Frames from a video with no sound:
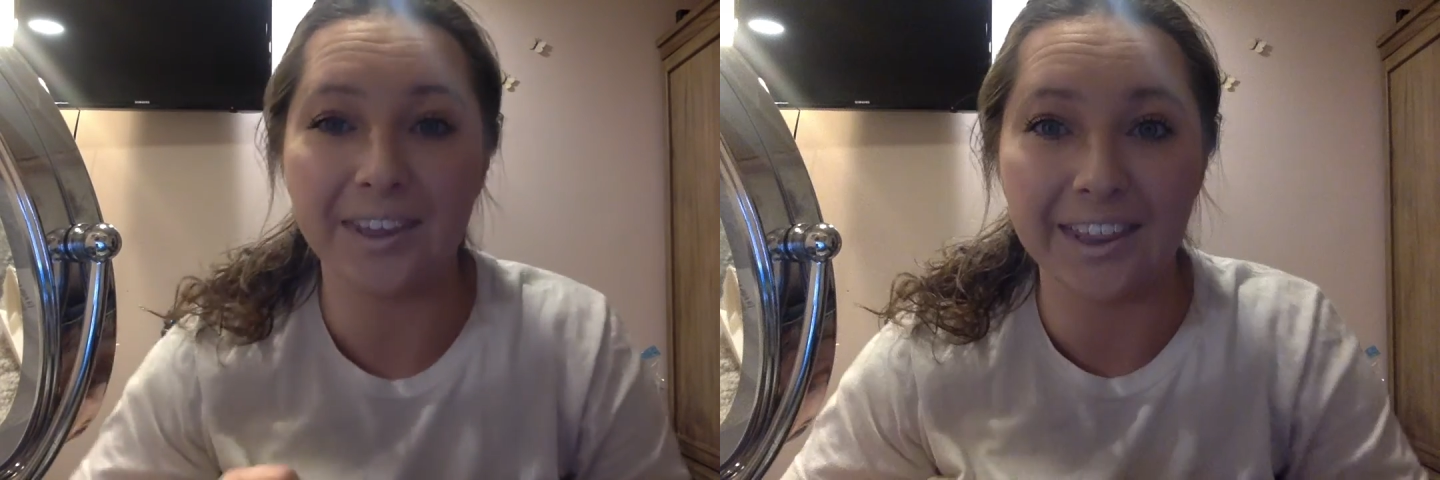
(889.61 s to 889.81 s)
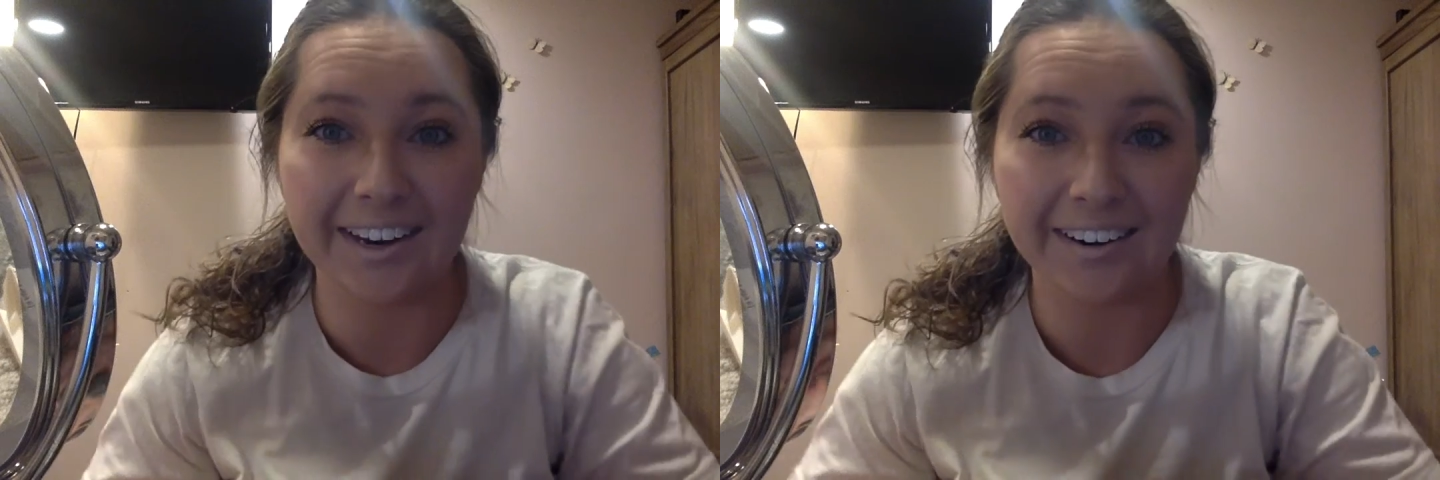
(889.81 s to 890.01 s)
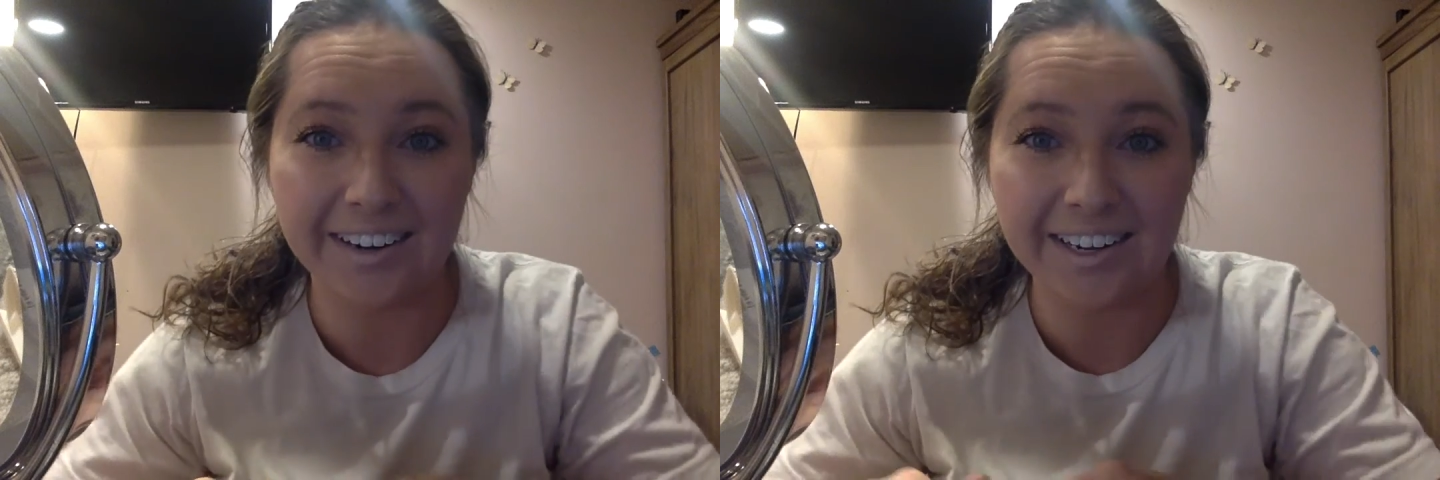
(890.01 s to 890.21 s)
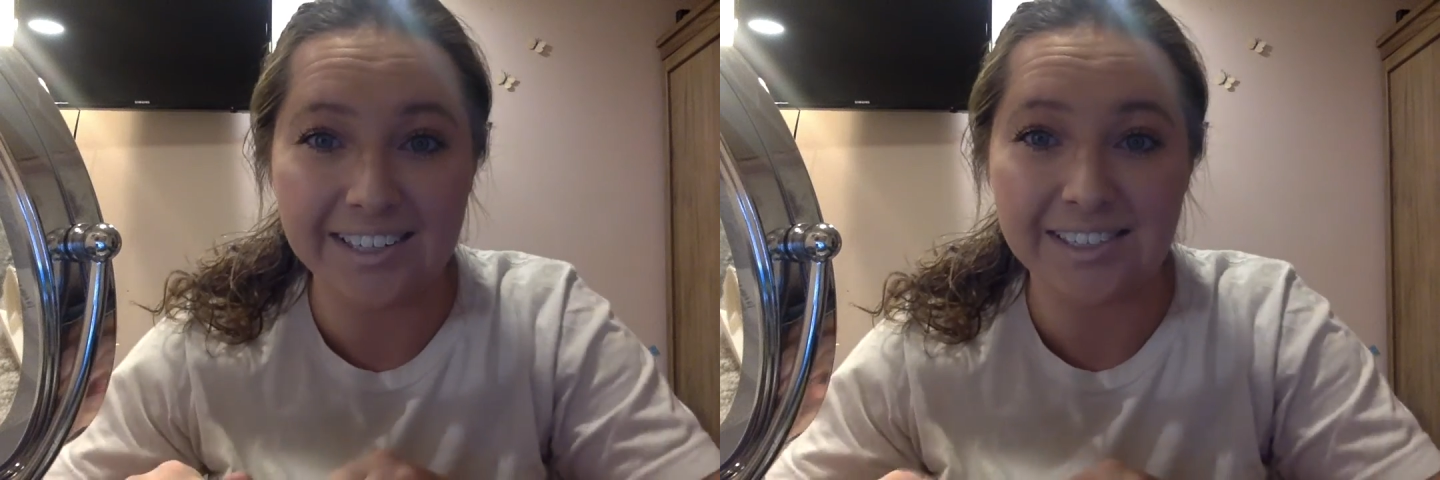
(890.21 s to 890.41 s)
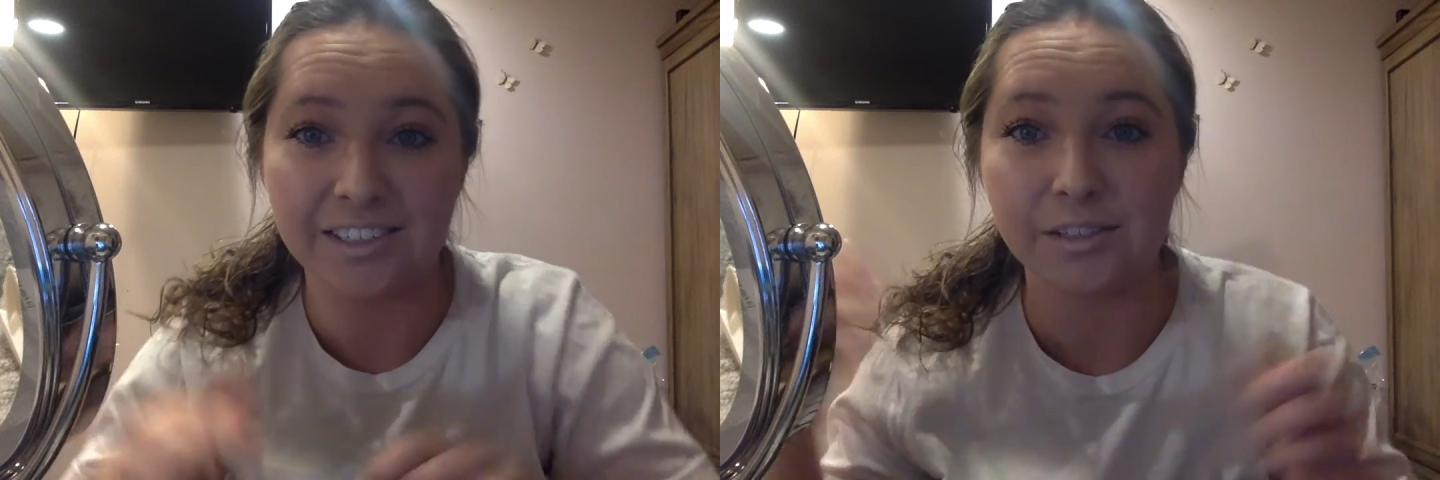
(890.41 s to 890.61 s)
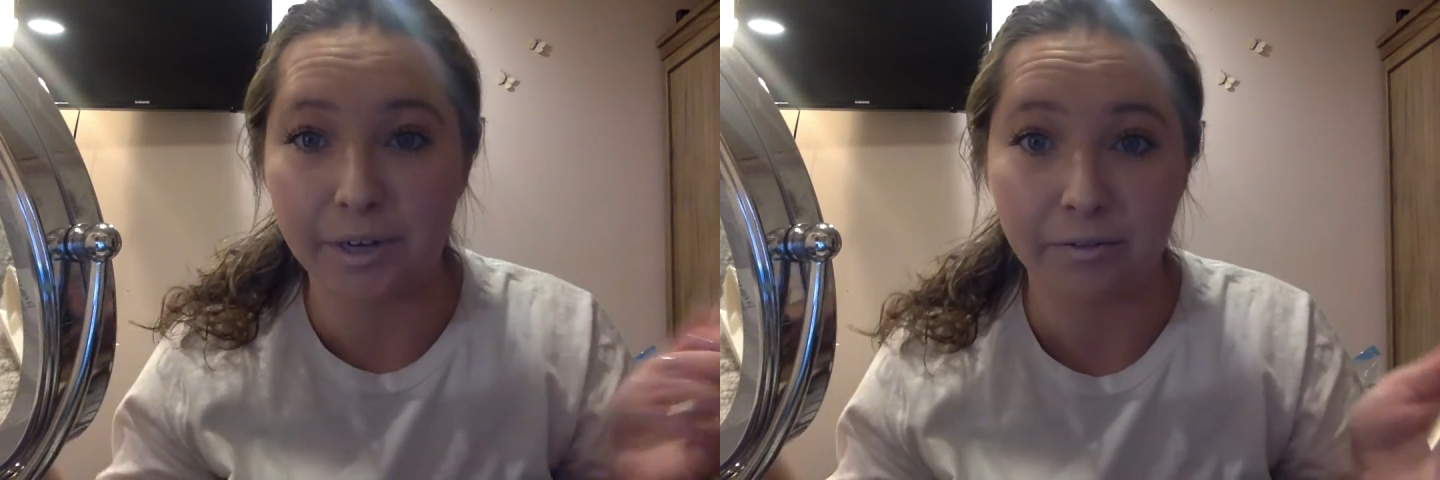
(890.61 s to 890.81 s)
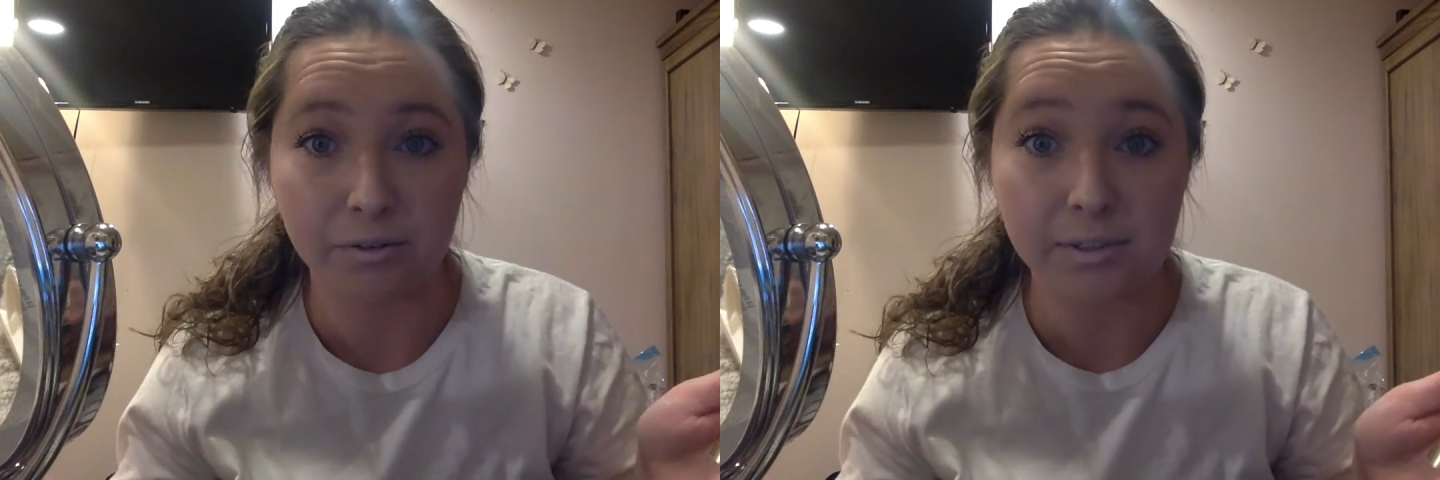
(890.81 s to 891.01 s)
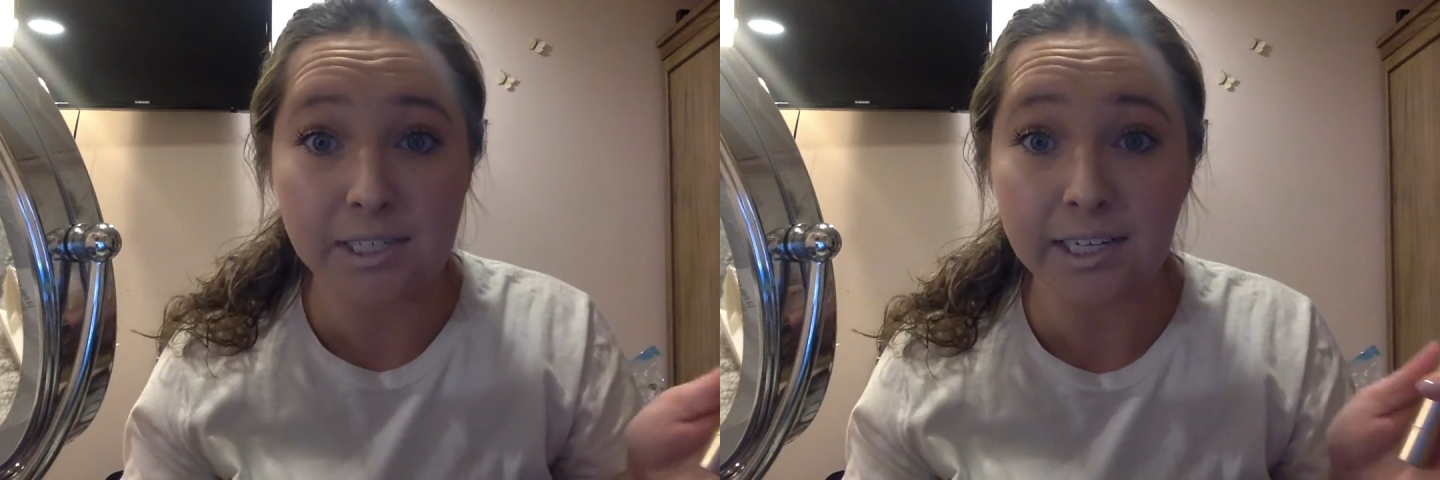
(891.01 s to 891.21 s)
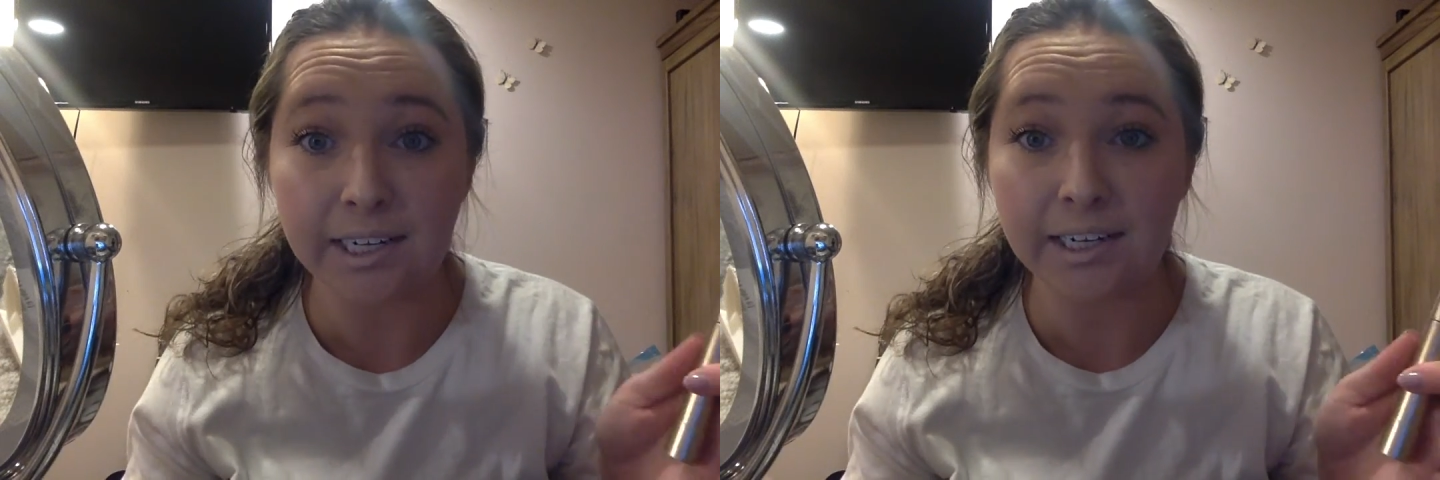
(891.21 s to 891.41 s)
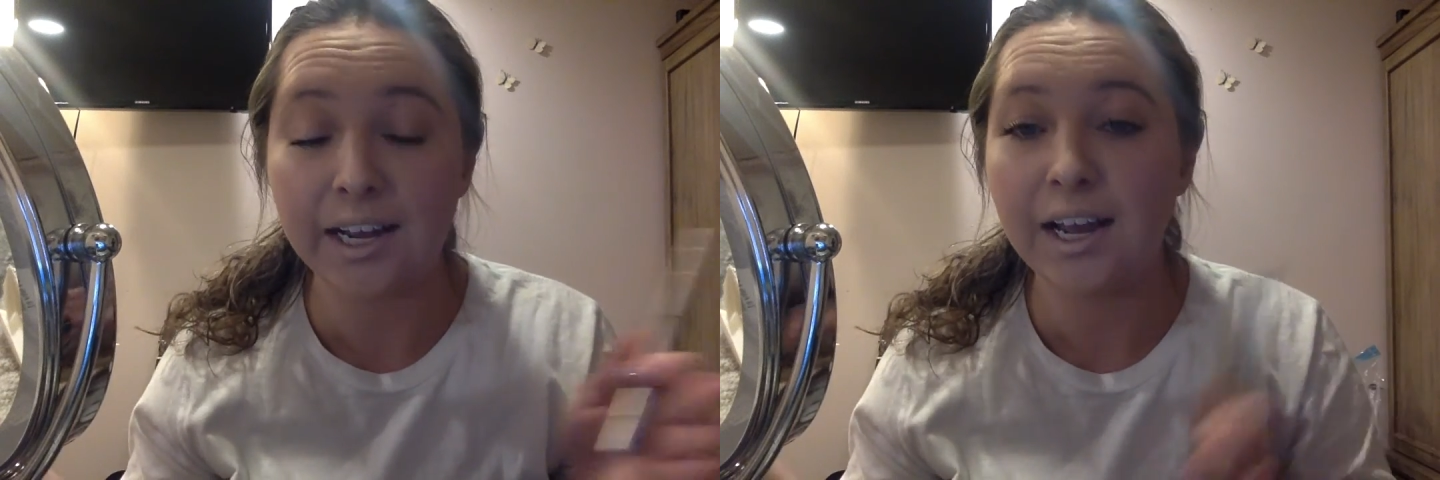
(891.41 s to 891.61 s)
there it is. There's my
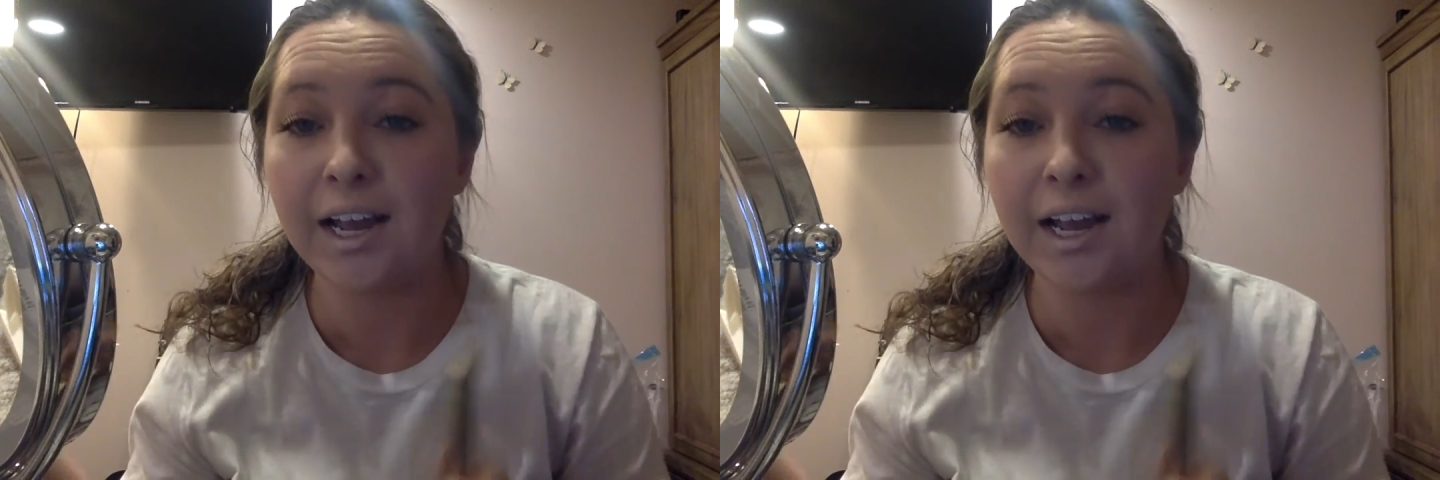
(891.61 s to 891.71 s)
routine.